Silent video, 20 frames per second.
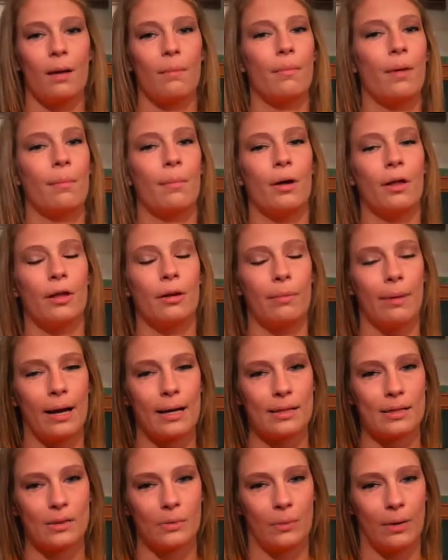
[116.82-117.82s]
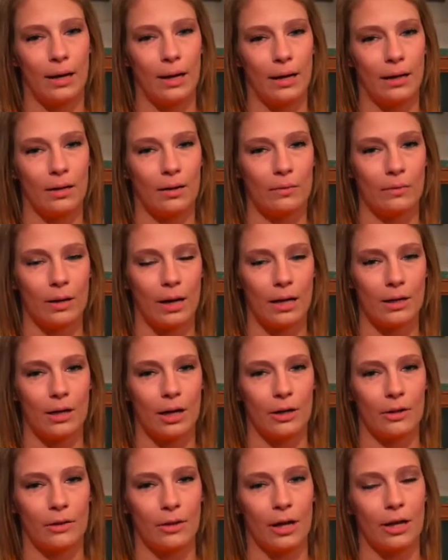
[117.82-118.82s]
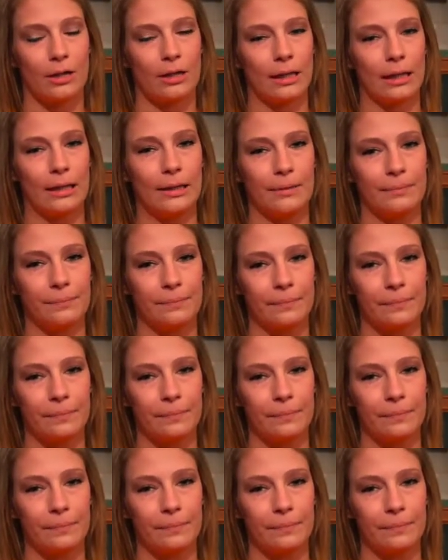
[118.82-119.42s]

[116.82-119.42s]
My mother passed away when I turned 13